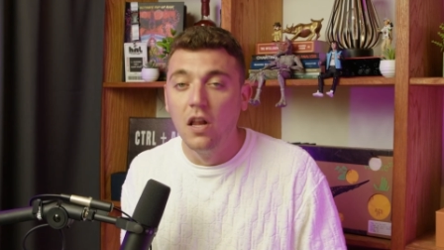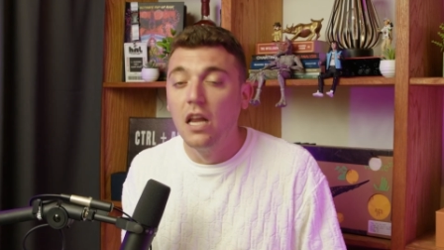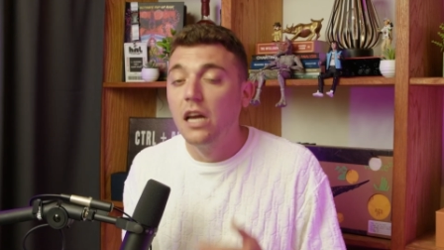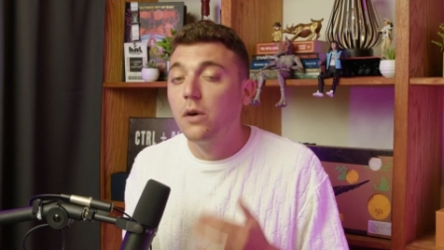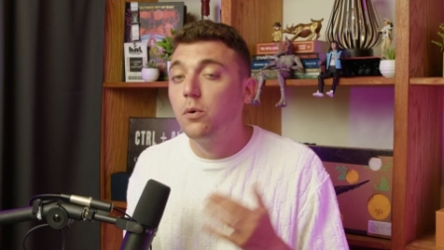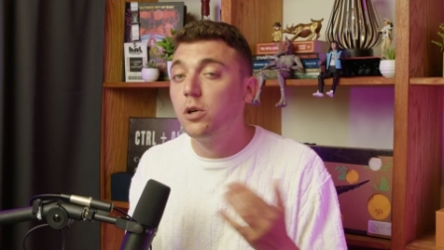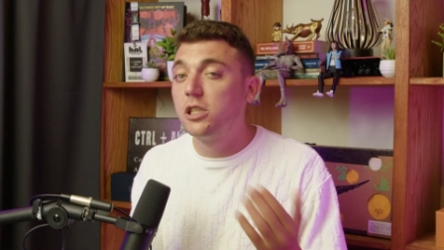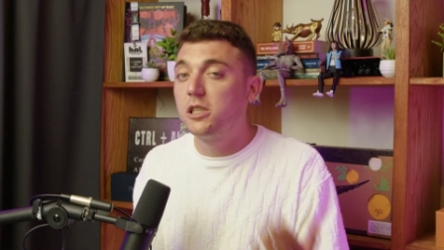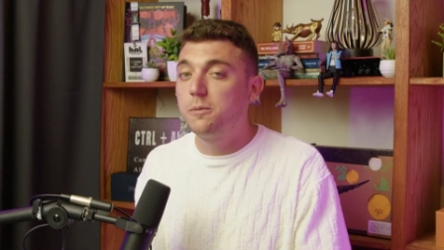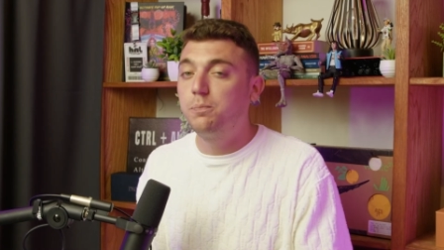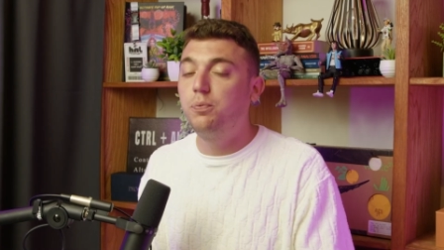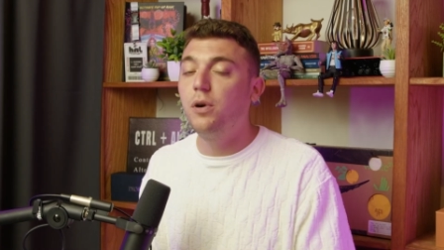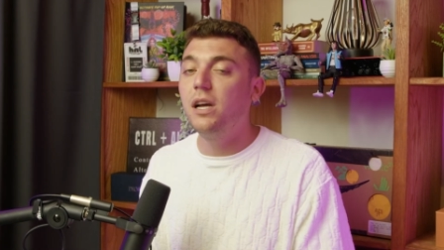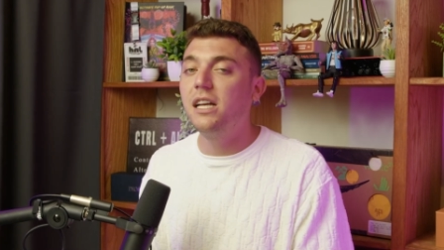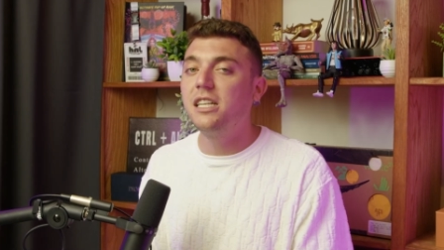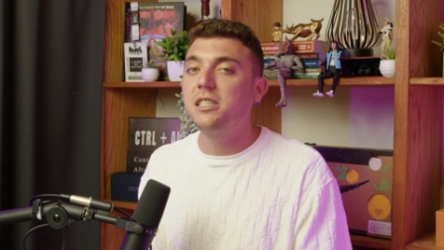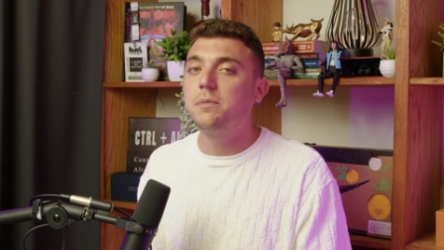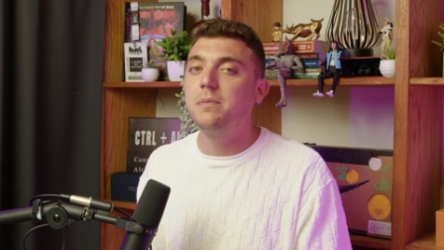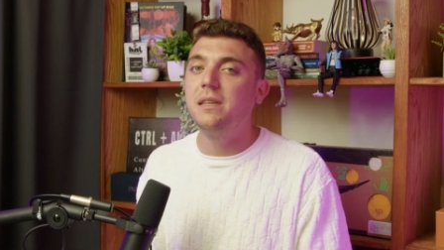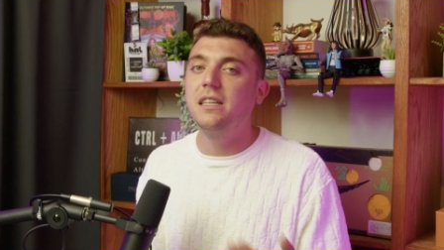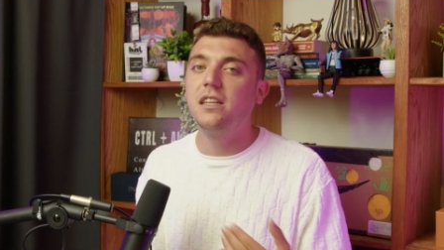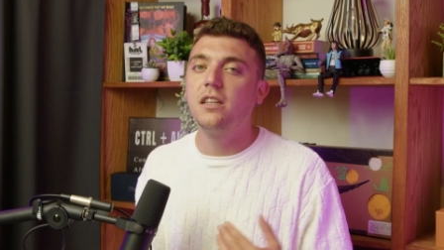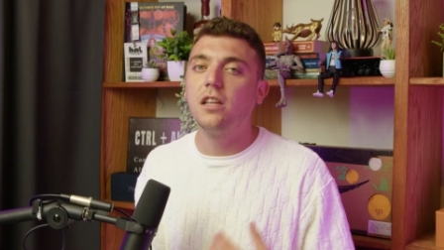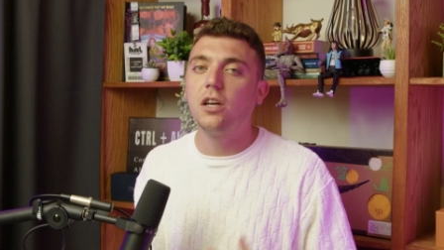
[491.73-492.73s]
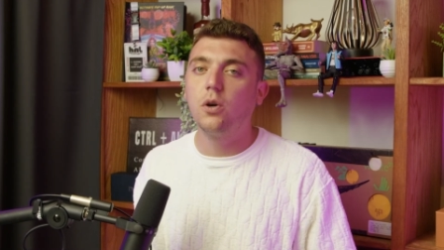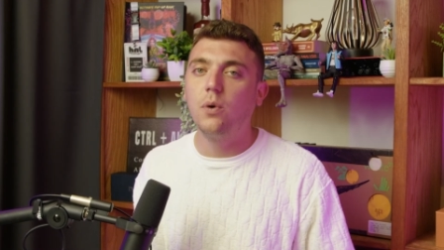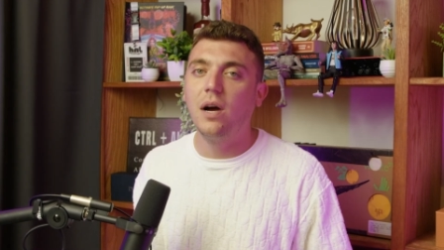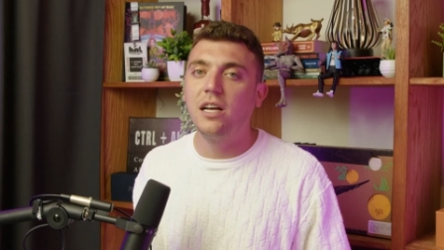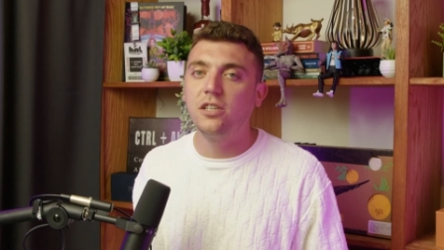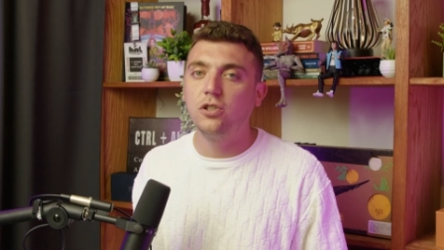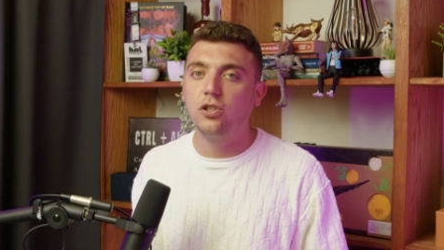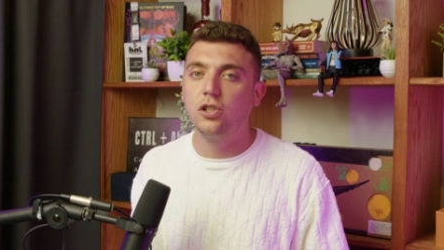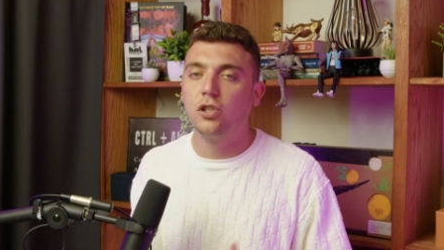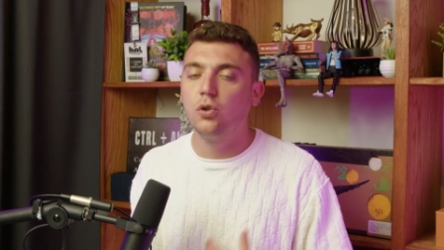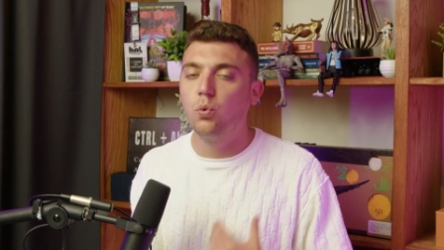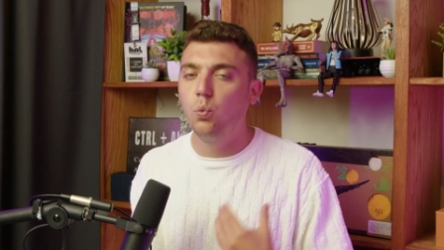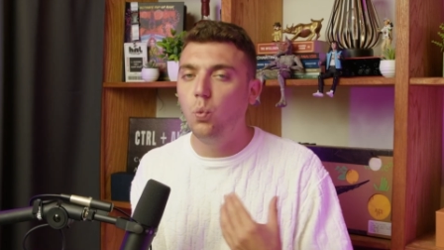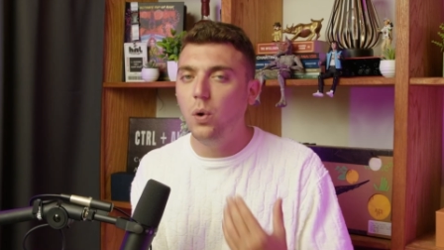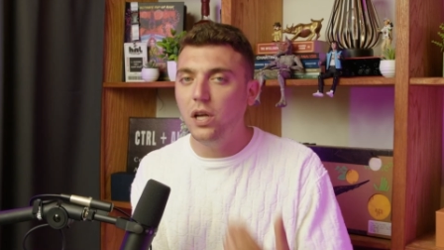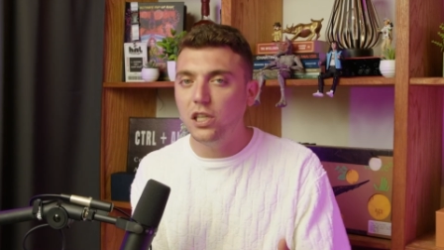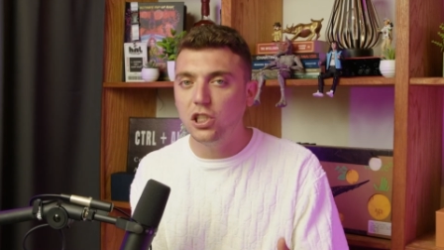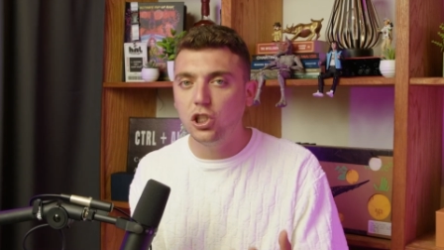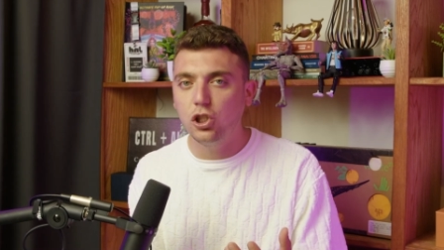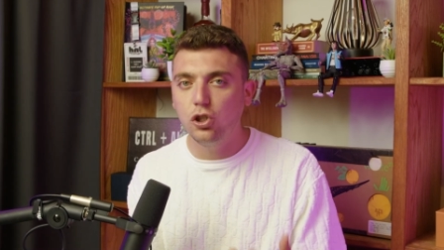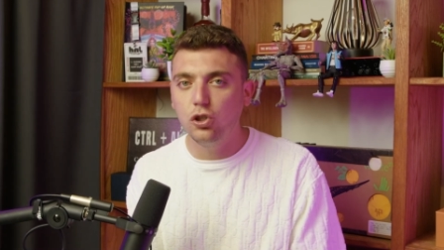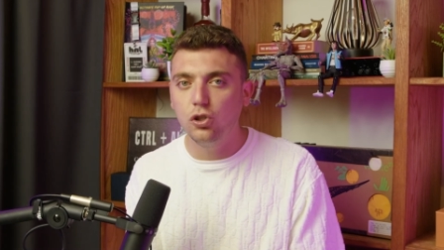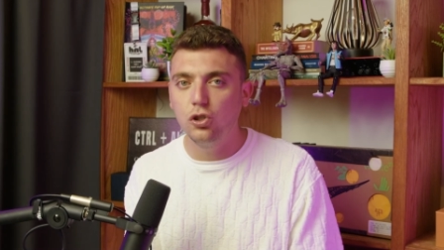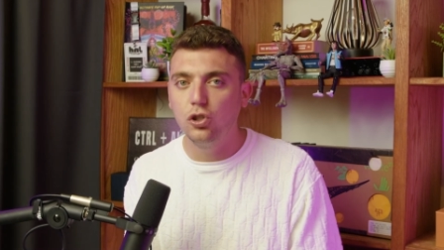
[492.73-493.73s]
which brings me to the question, which
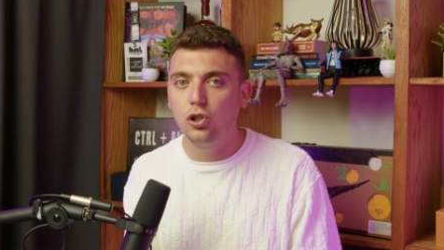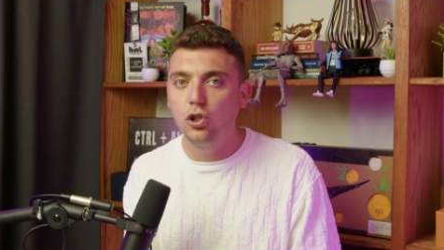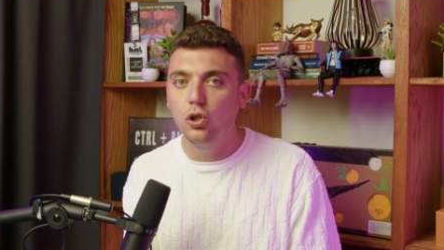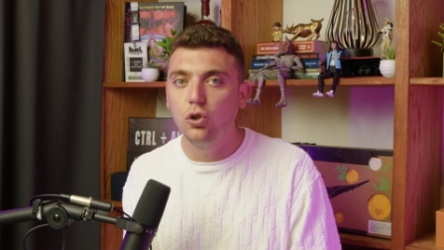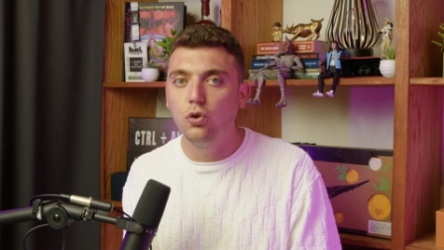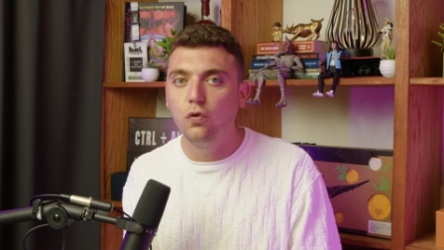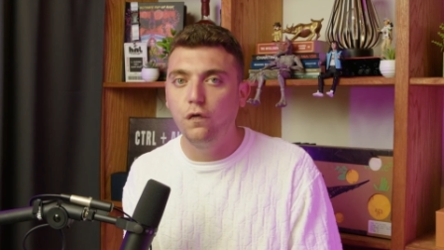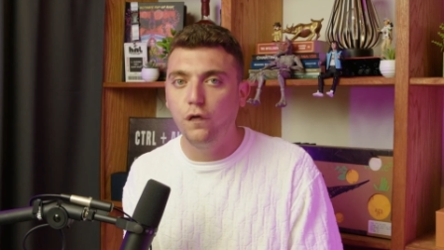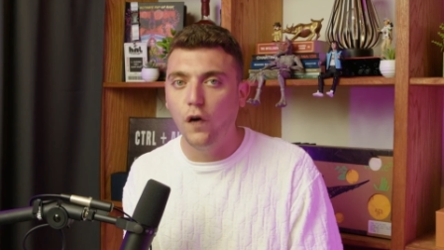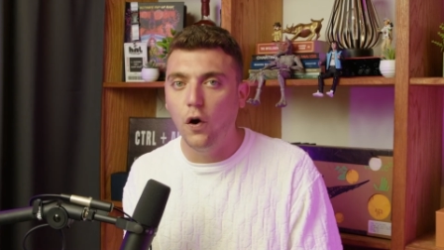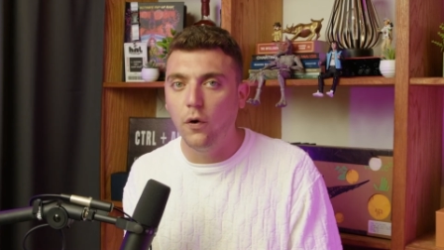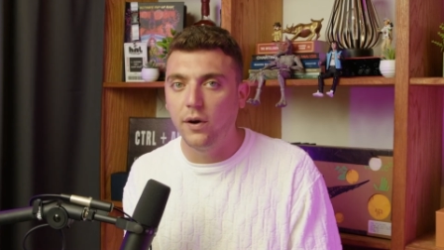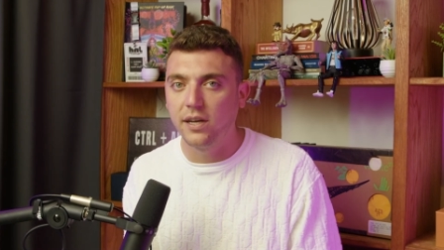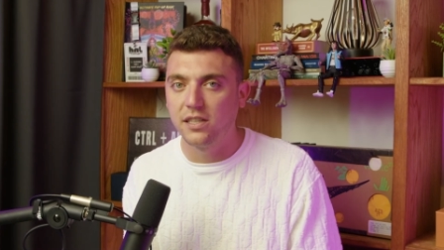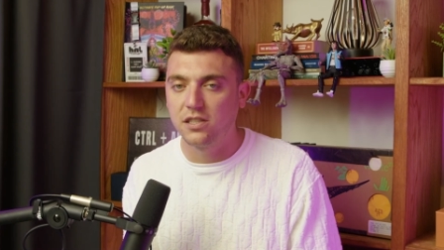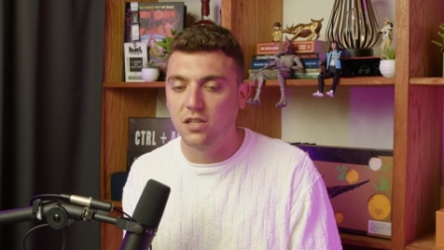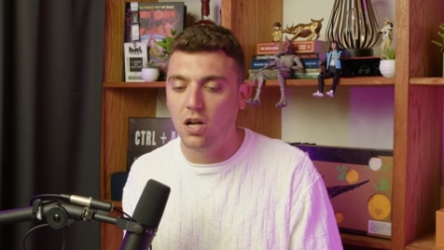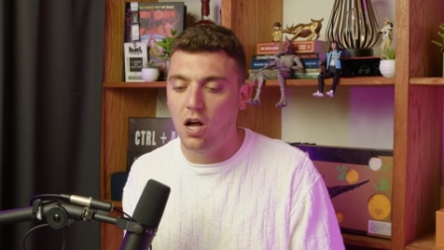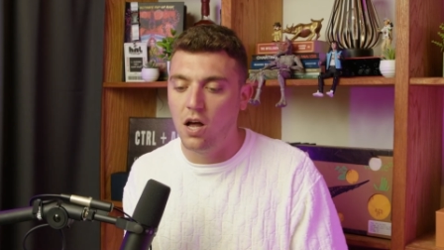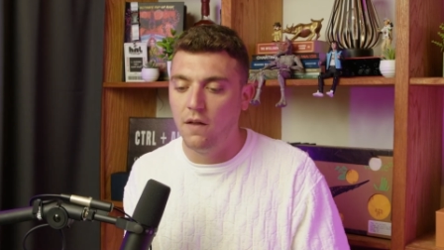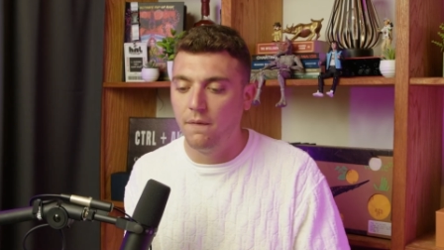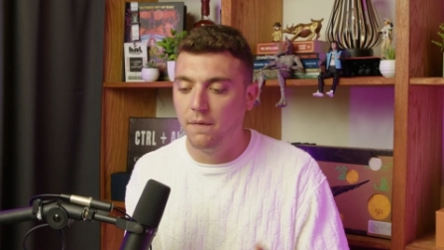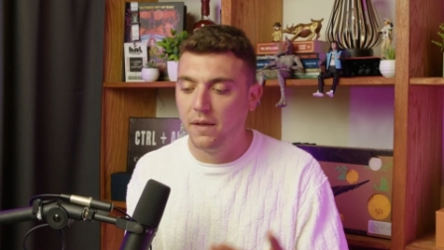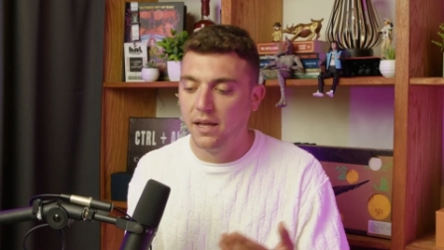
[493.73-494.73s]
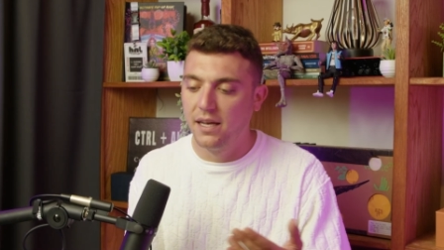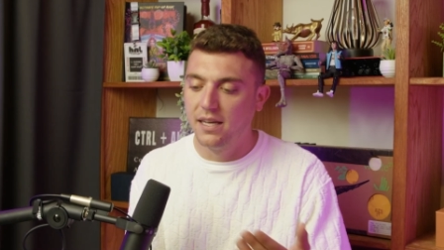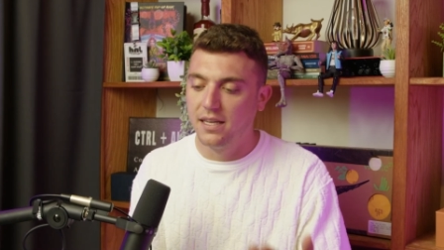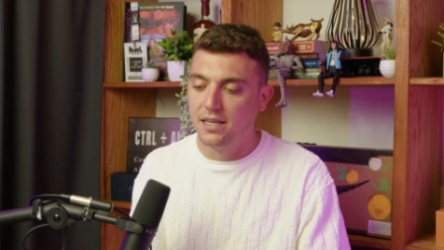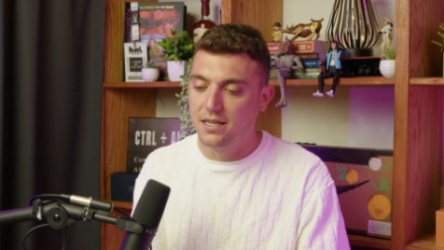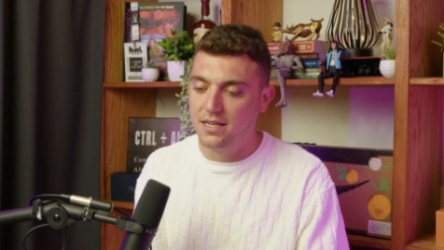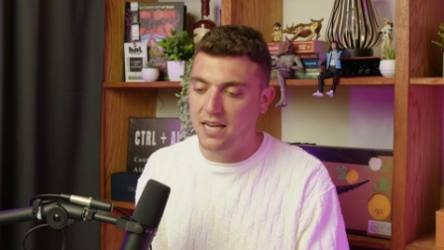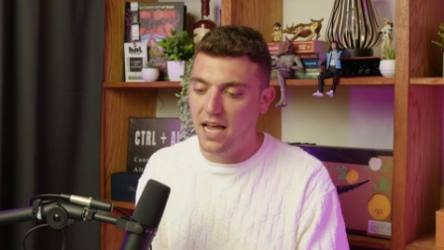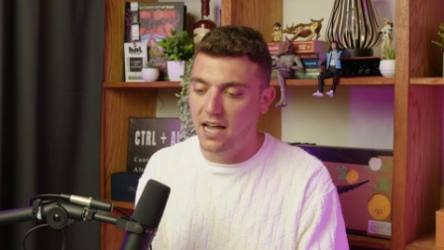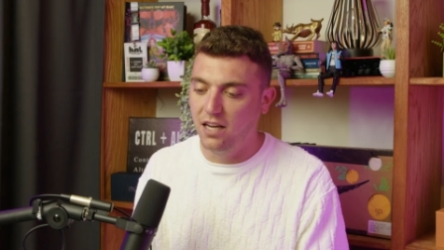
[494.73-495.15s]
should you focus on, day